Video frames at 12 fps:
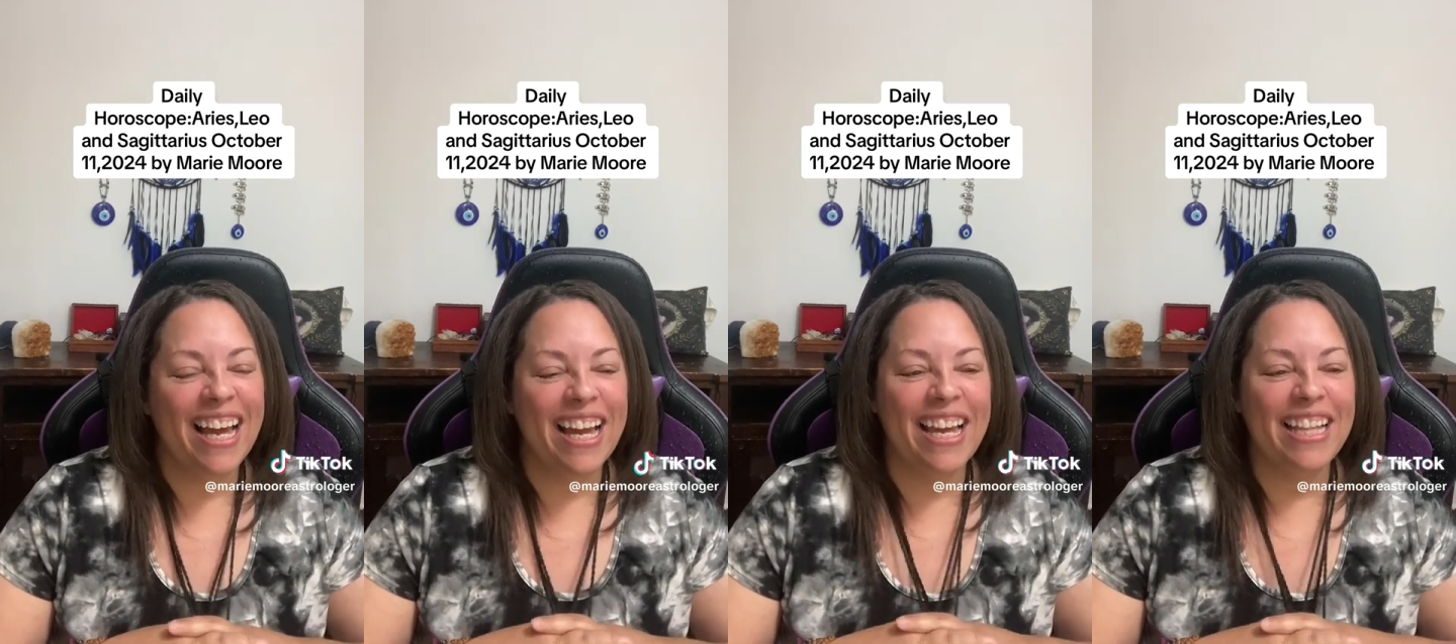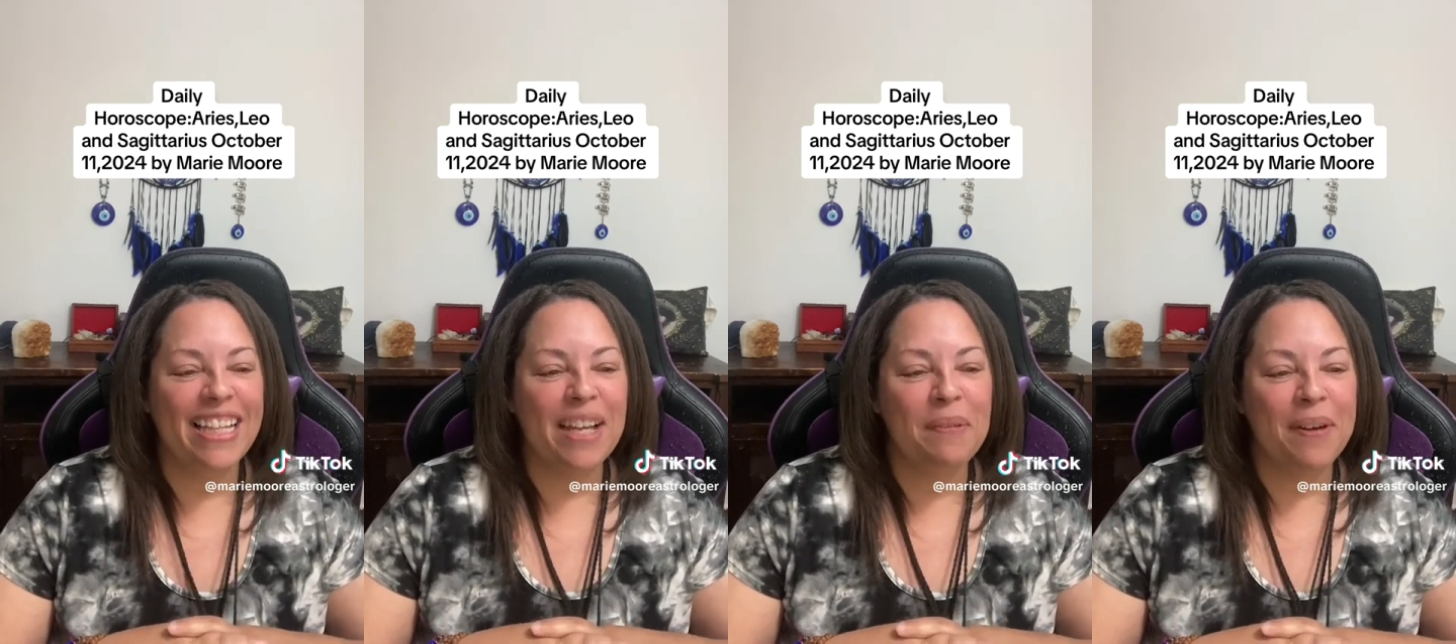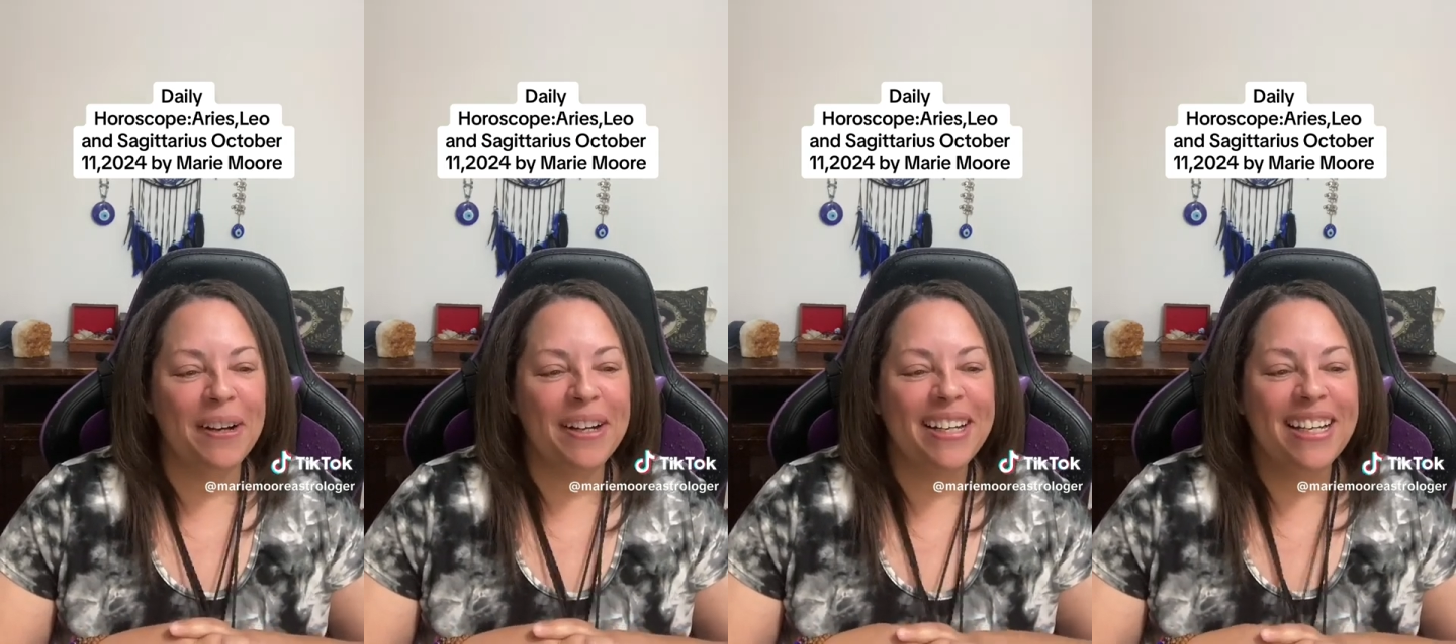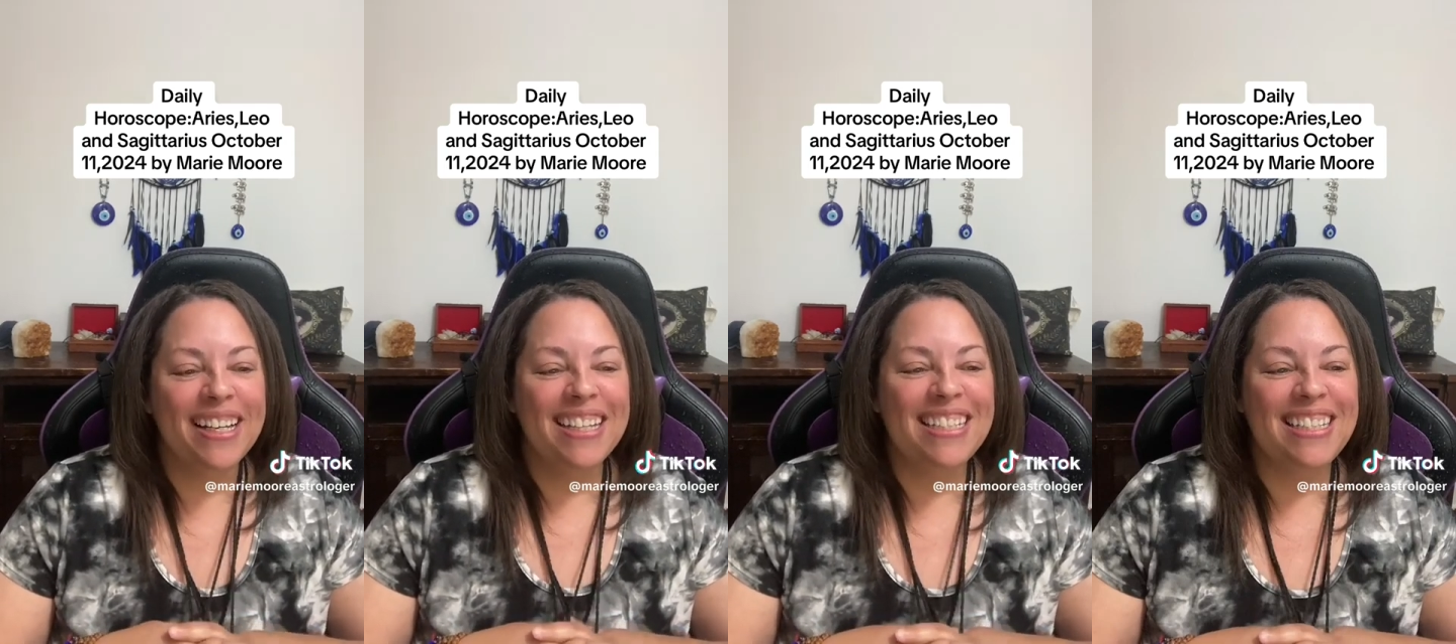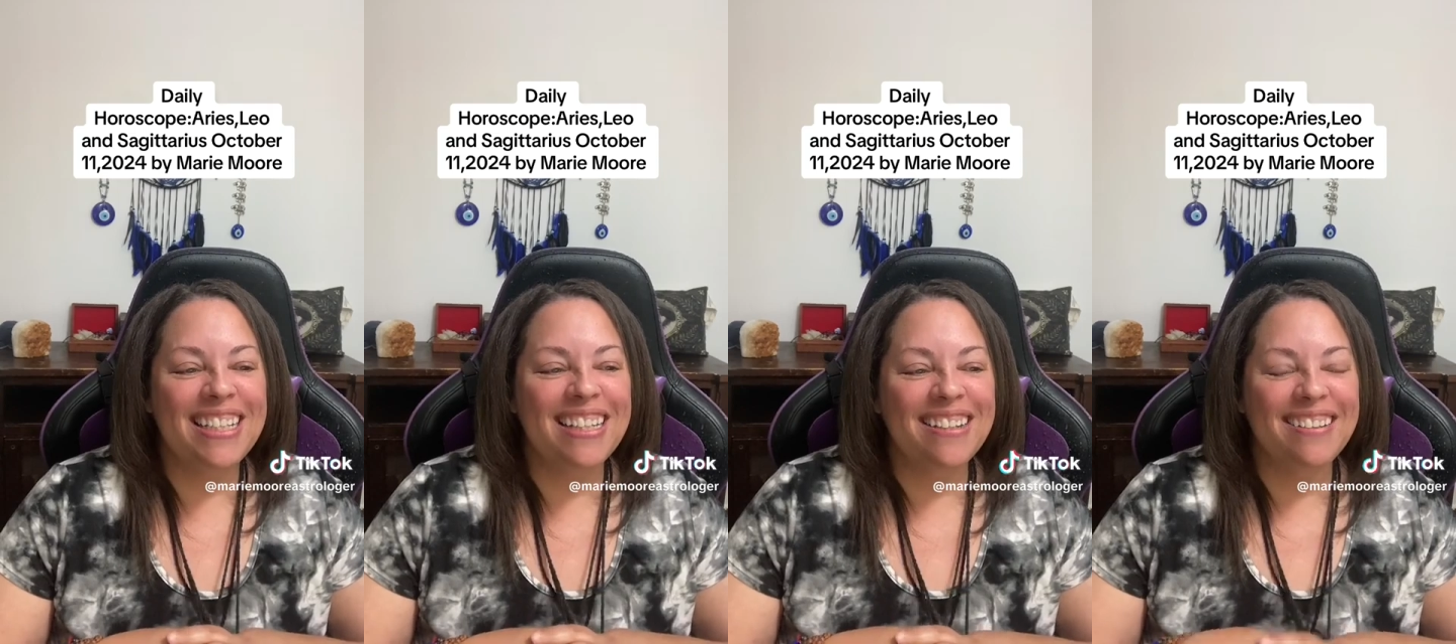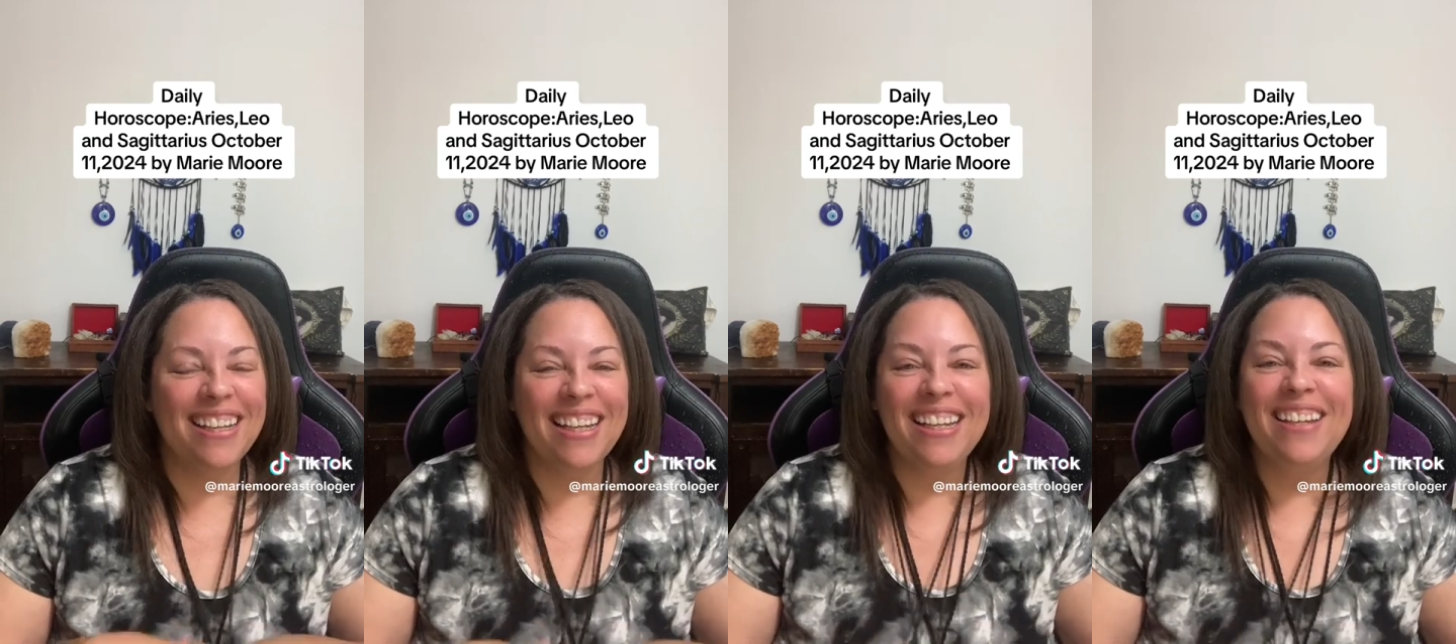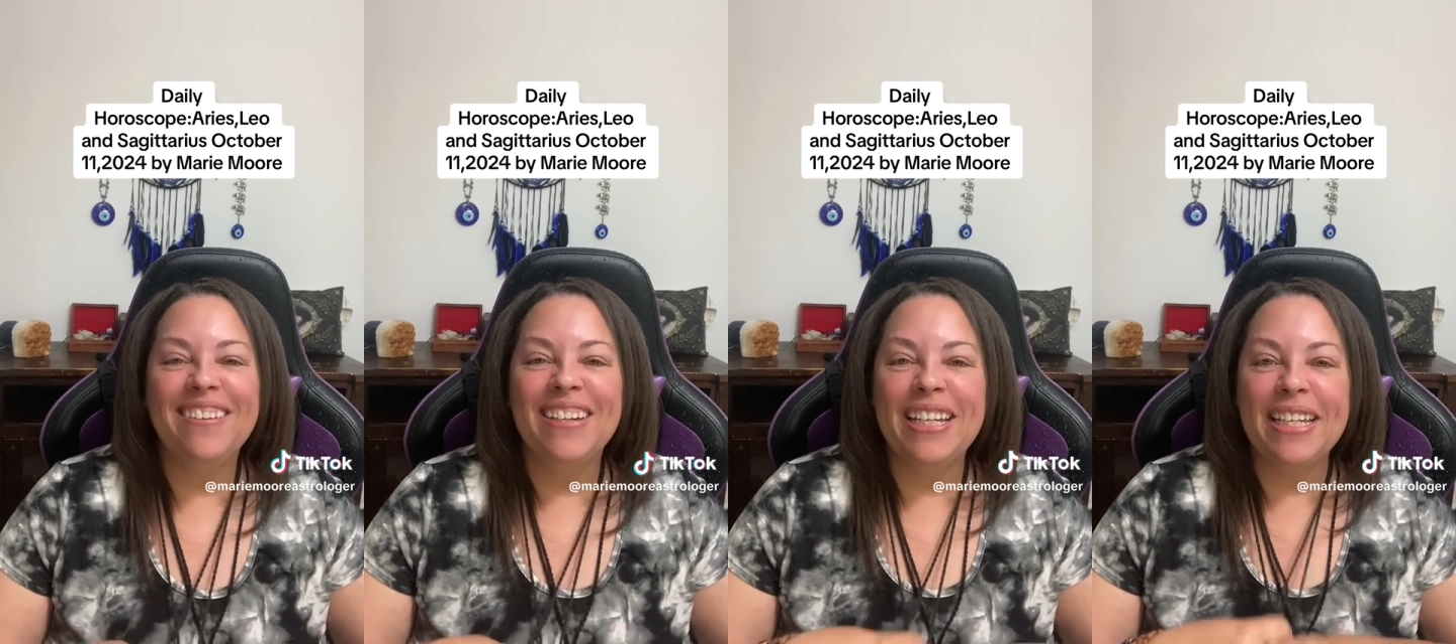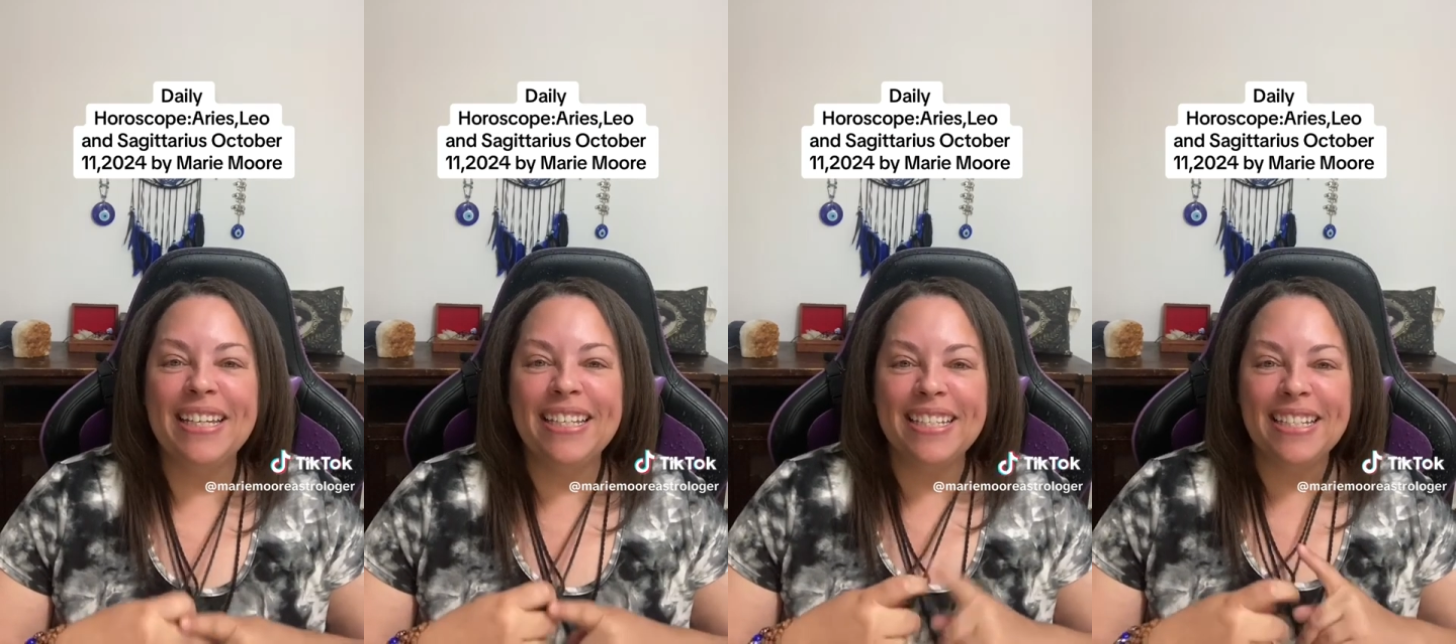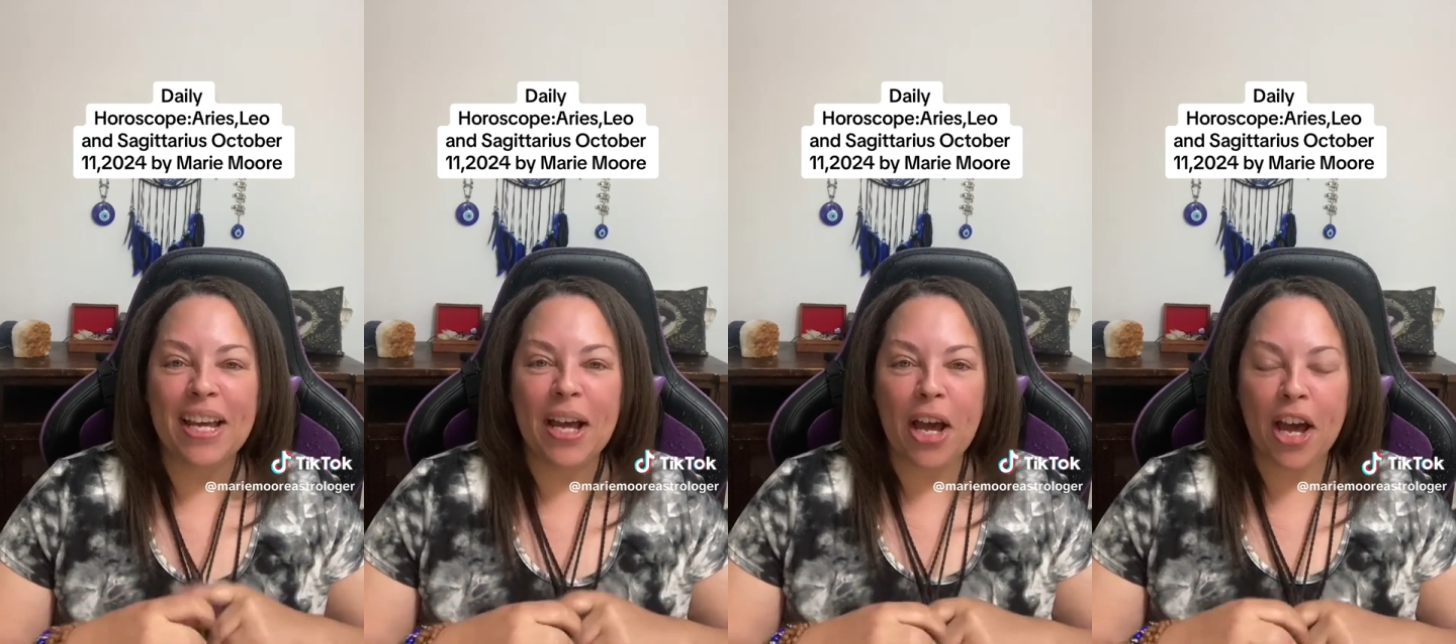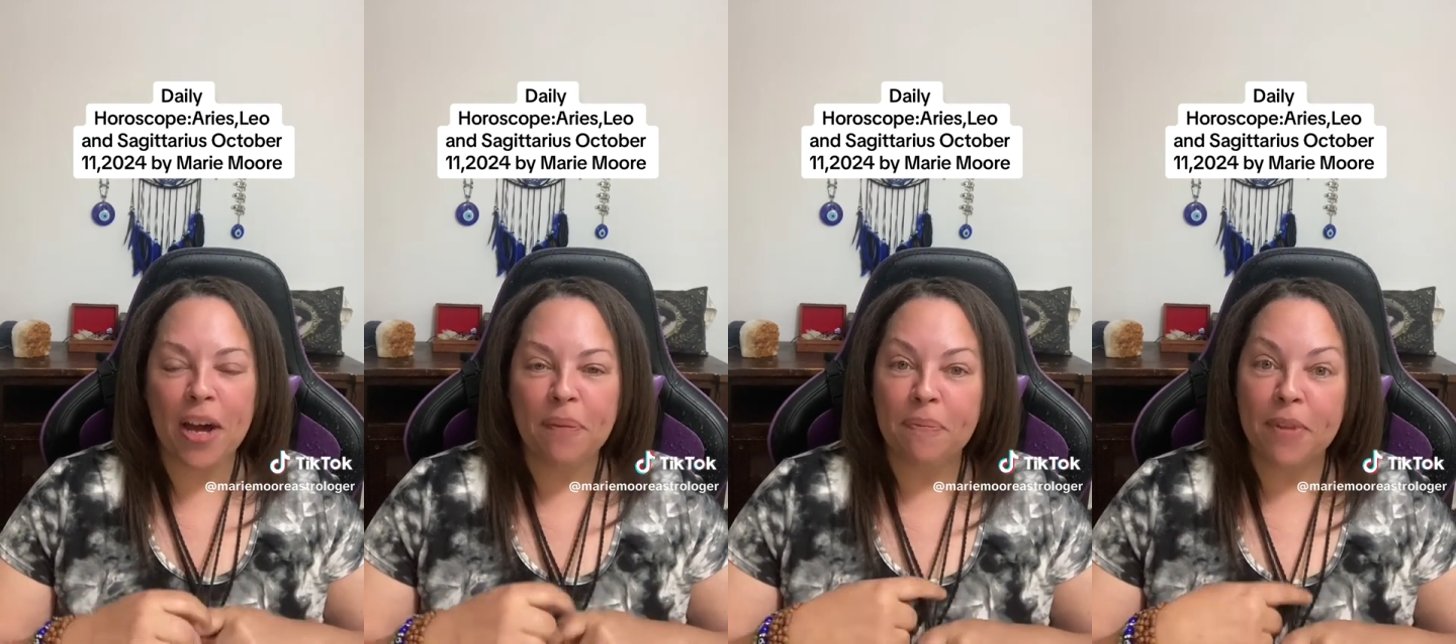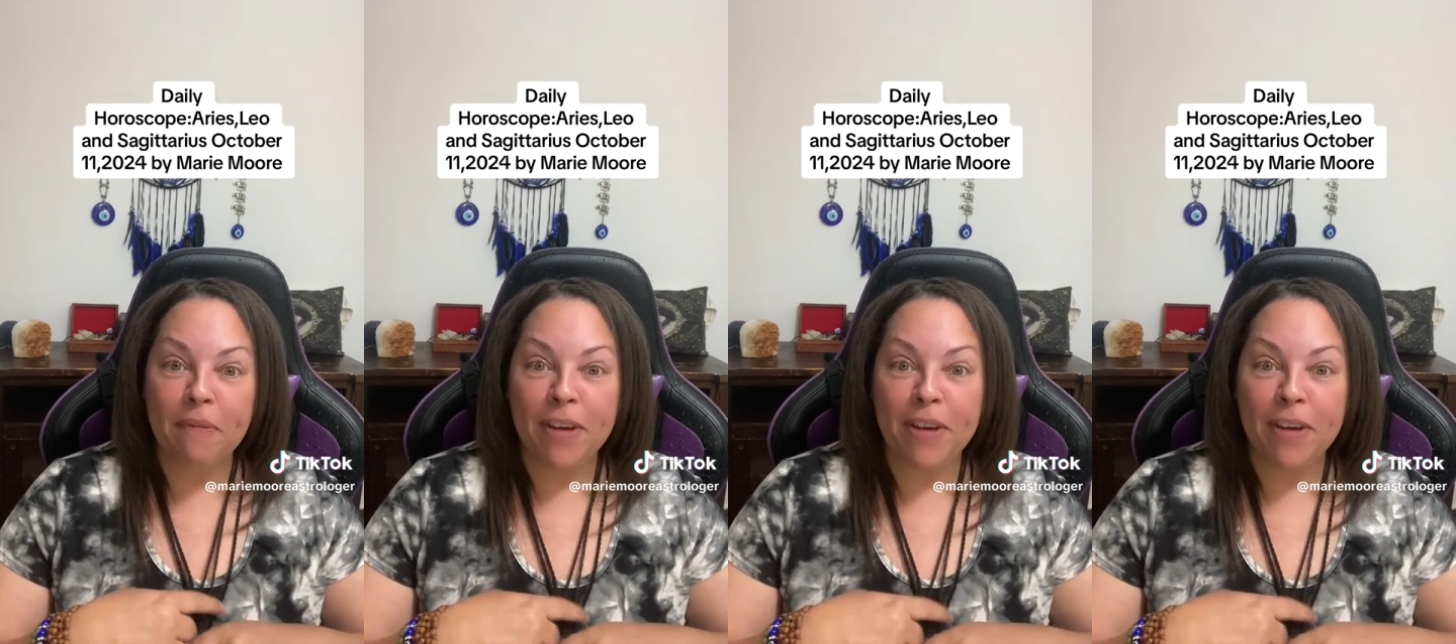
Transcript: hate that part. So anyways, um,